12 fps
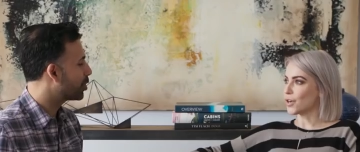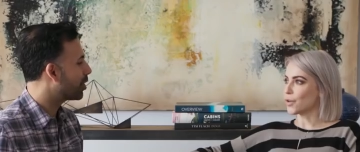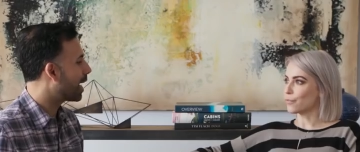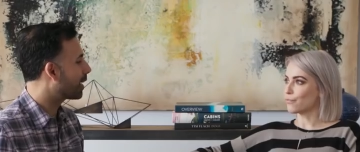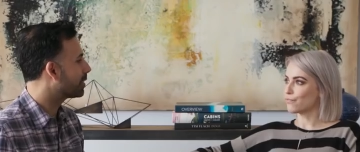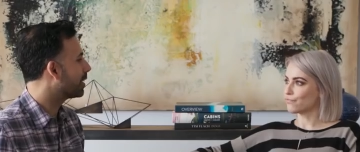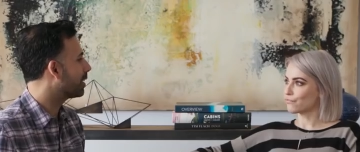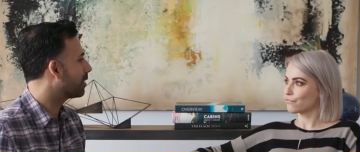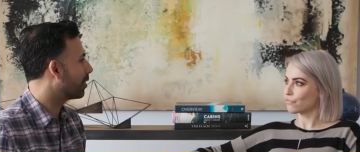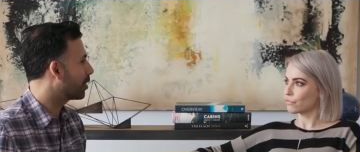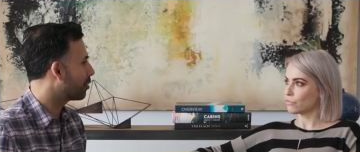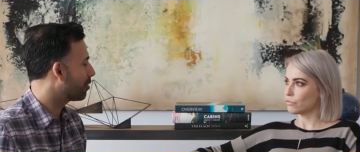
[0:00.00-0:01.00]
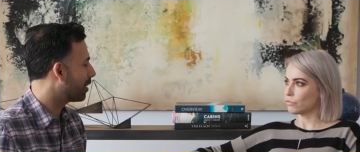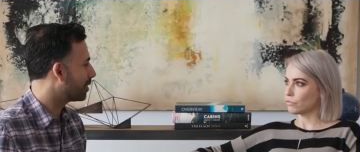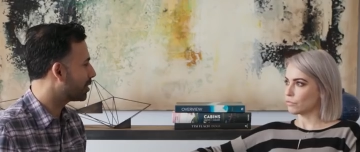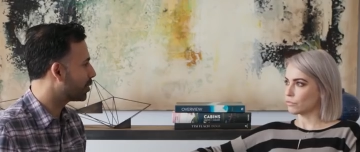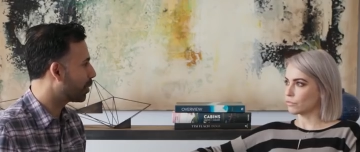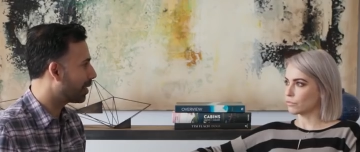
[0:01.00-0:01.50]
Speaker 1: But you're acting on the
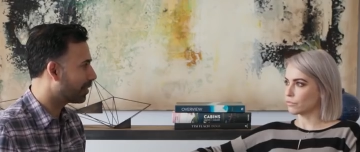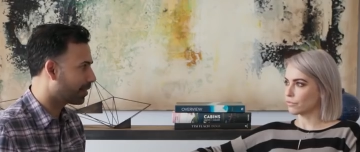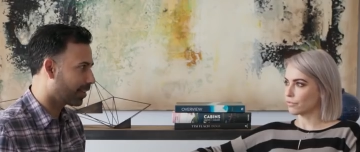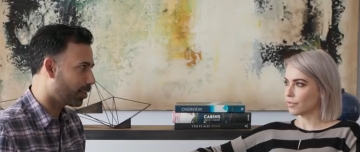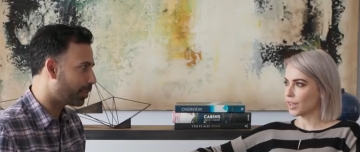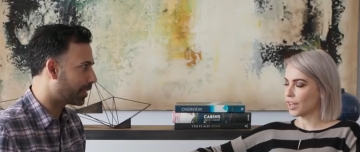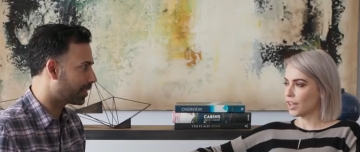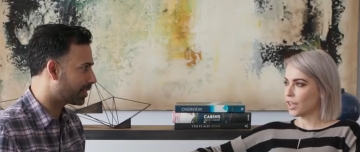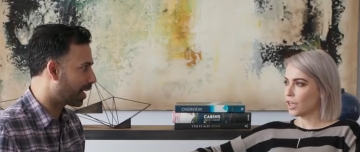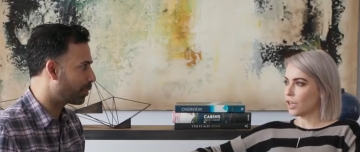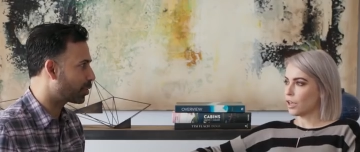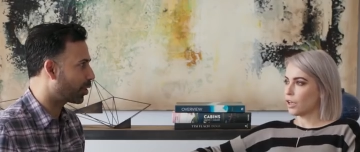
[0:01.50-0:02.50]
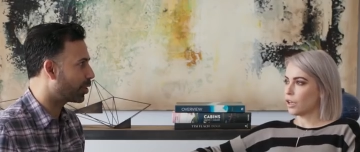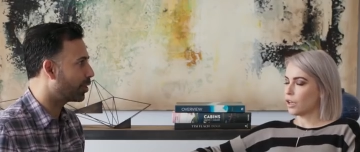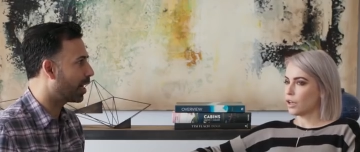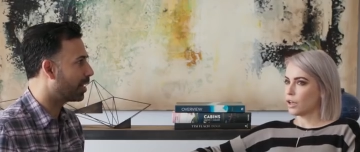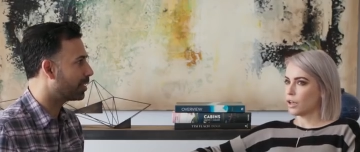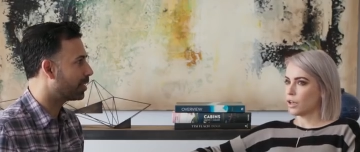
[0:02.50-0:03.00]
felt as well a little bit at times, are you
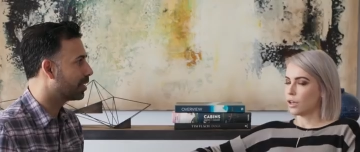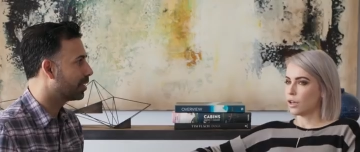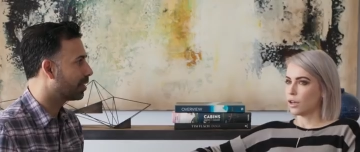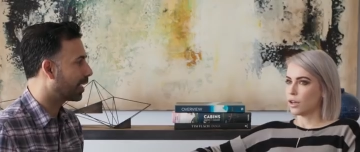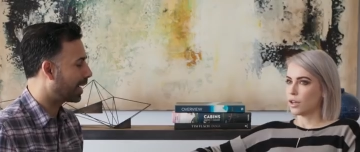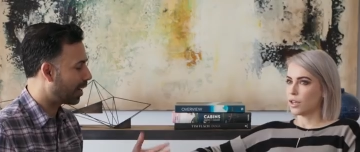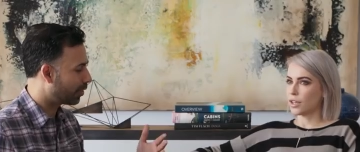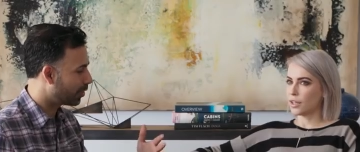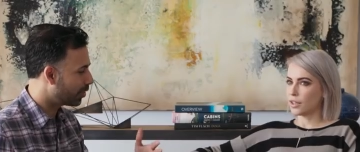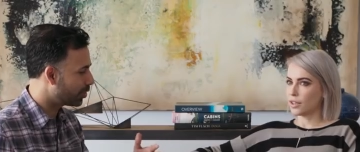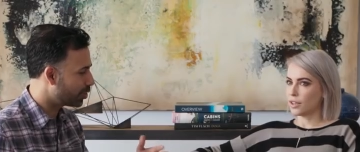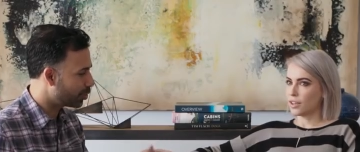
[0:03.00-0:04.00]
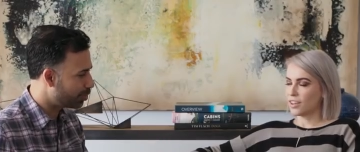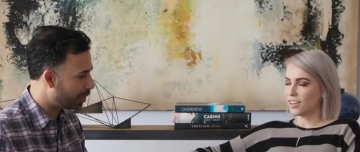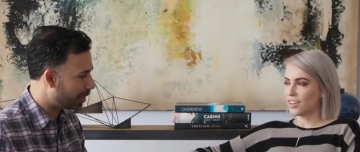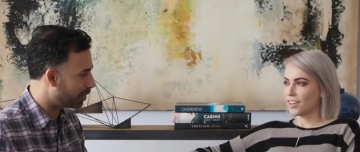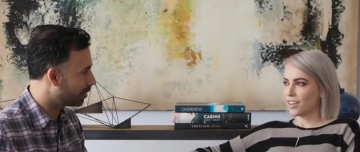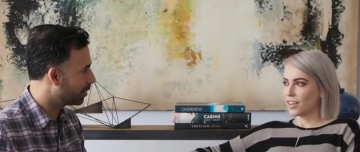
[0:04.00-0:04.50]
not? Like, how do the two
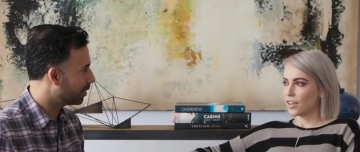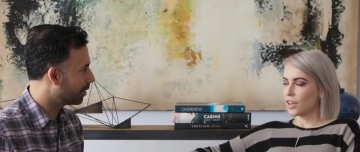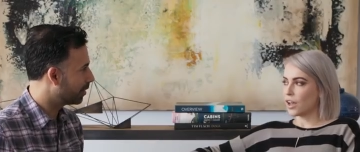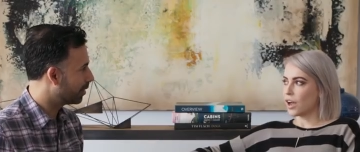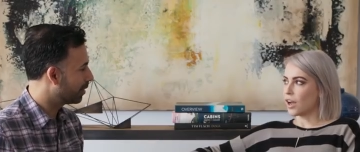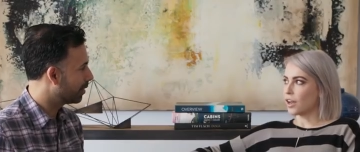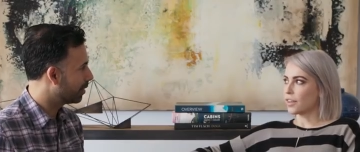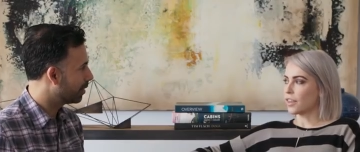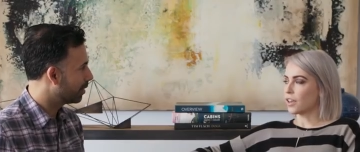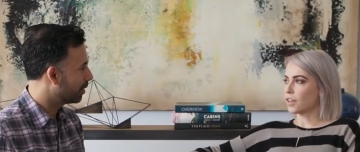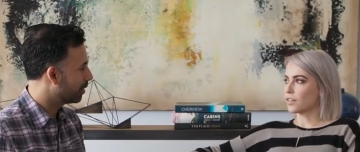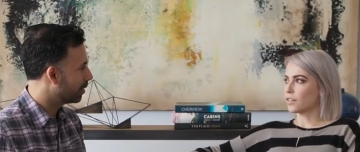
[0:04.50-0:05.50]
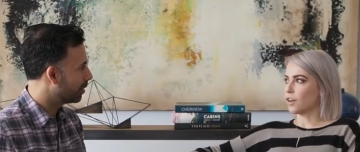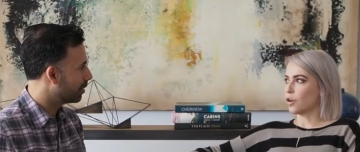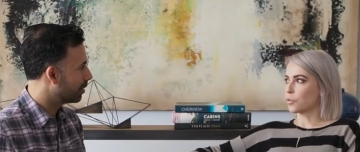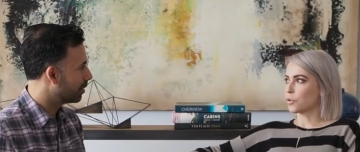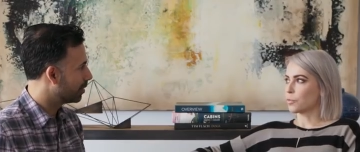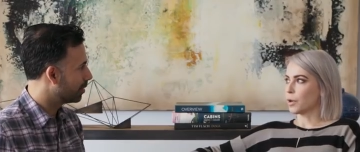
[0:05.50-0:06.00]
meet?
Speaker 2: Yeah, I think it's
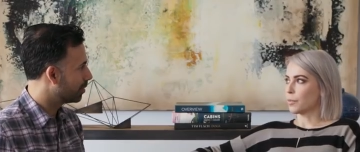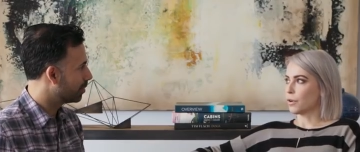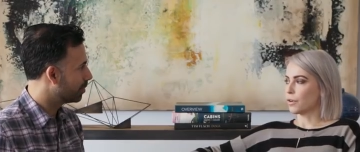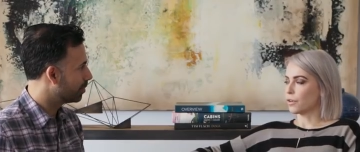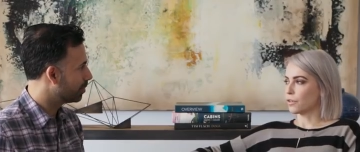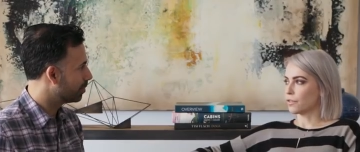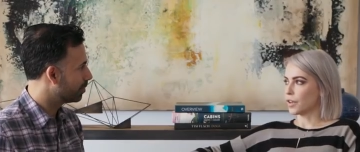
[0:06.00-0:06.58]
helped with my poker